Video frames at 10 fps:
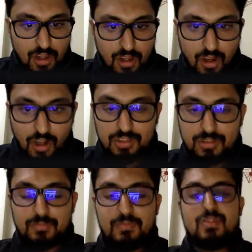
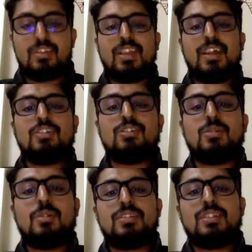Awesome. Thank you so
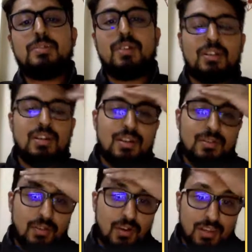much, Deepak, for that.